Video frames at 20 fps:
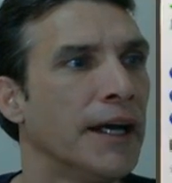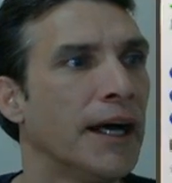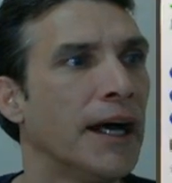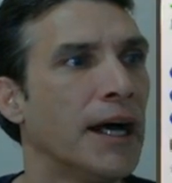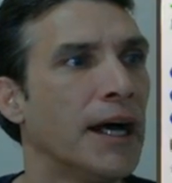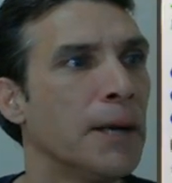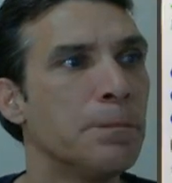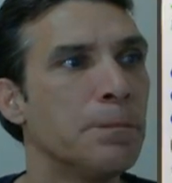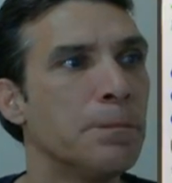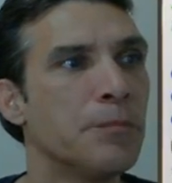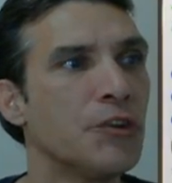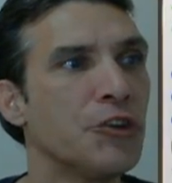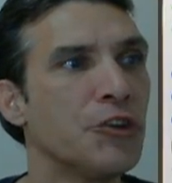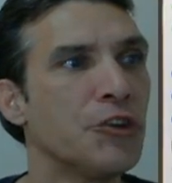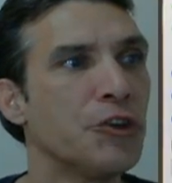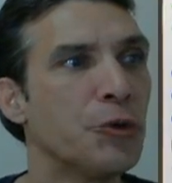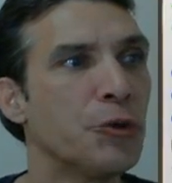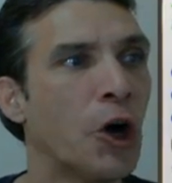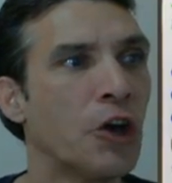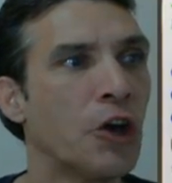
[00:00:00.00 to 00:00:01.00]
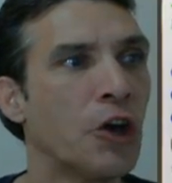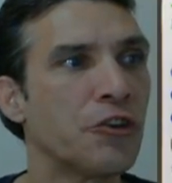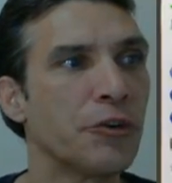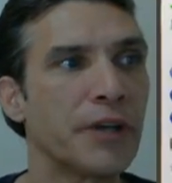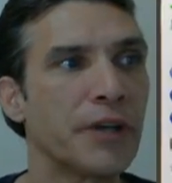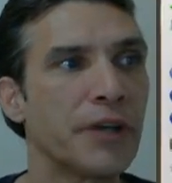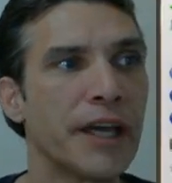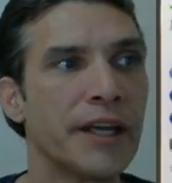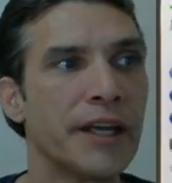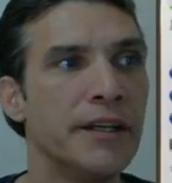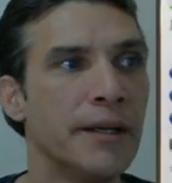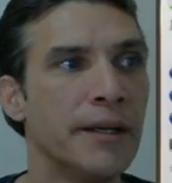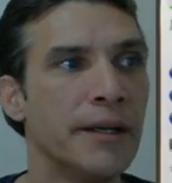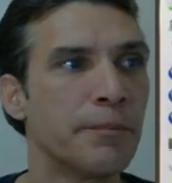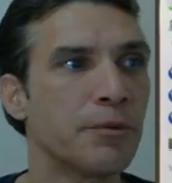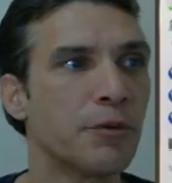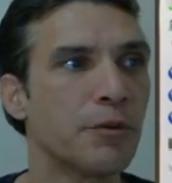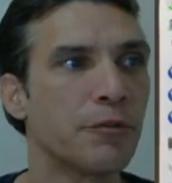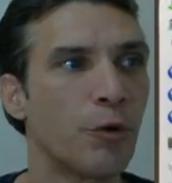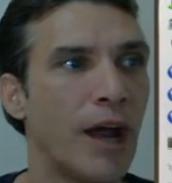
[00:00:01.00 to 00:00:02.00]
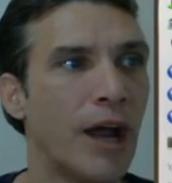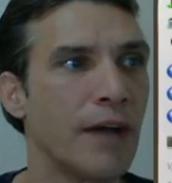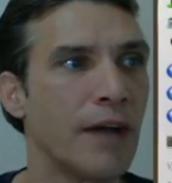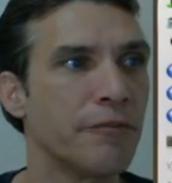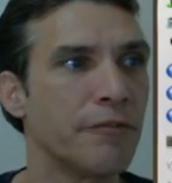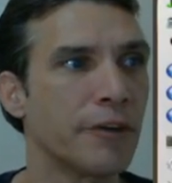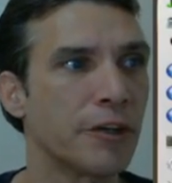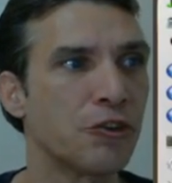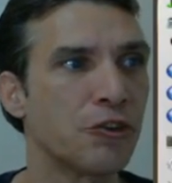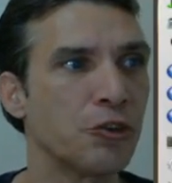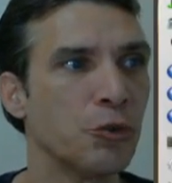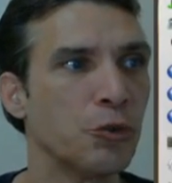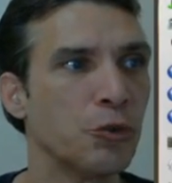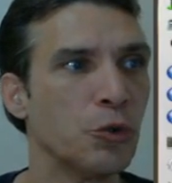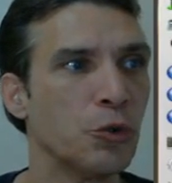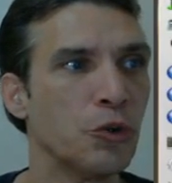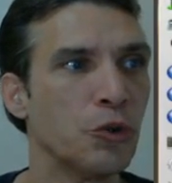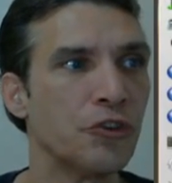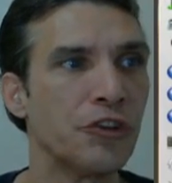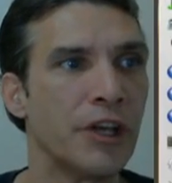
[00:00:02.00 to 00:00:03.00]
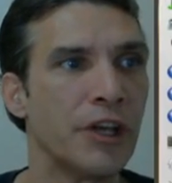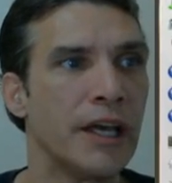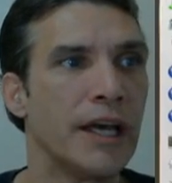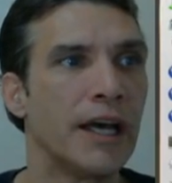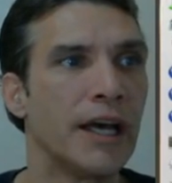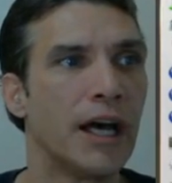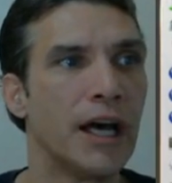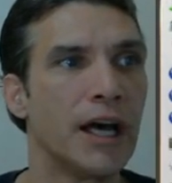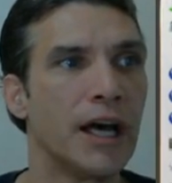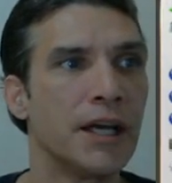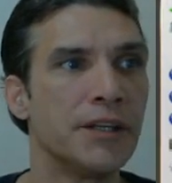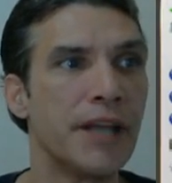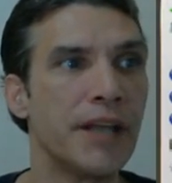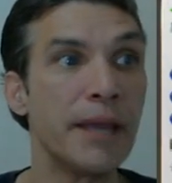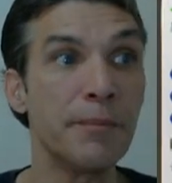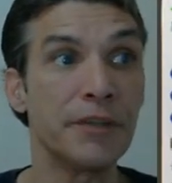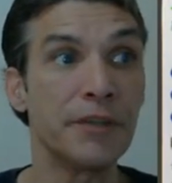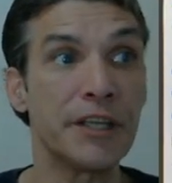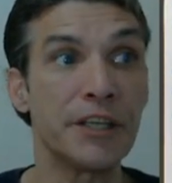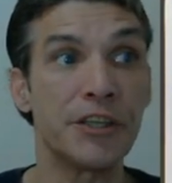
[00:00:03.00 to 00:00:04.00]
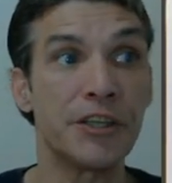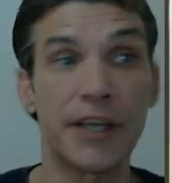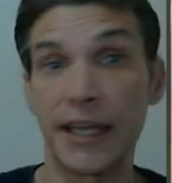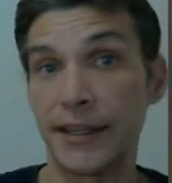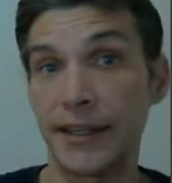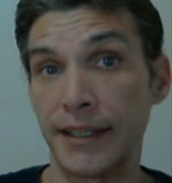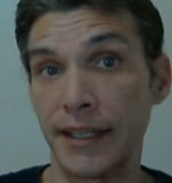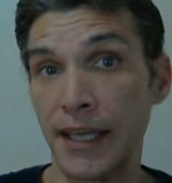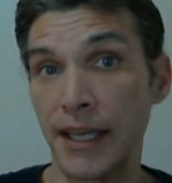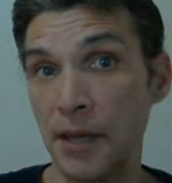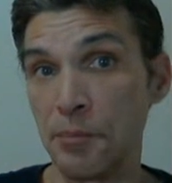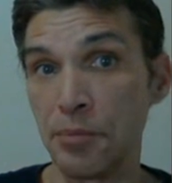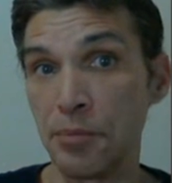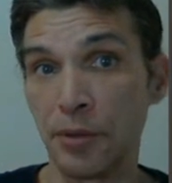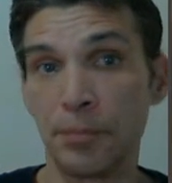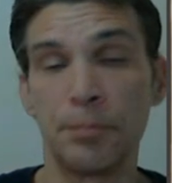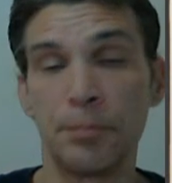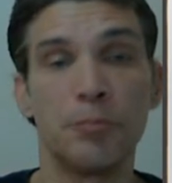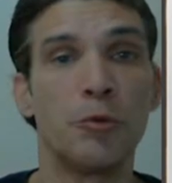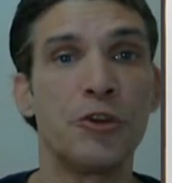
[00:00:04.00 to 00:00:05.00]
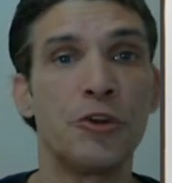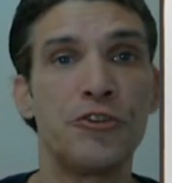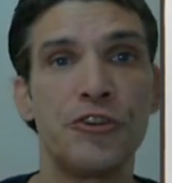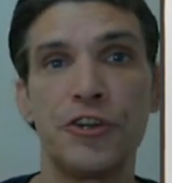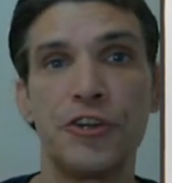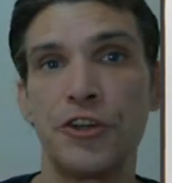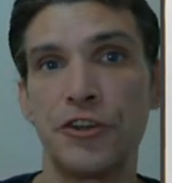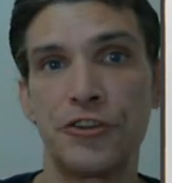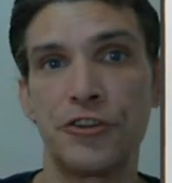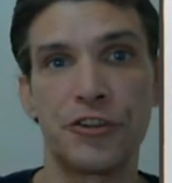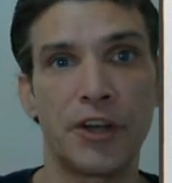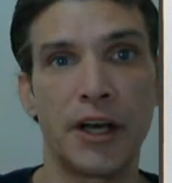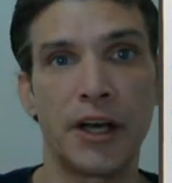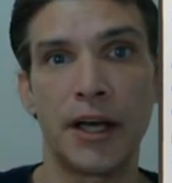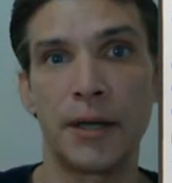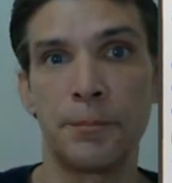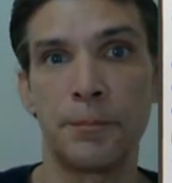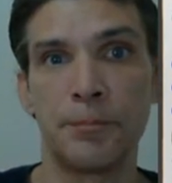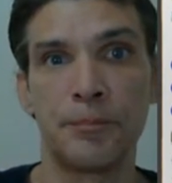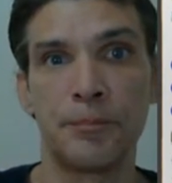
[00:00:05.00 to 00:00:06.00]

Um, you also get a number of graphics tools, uh, namely you get the GIMP, which has uh,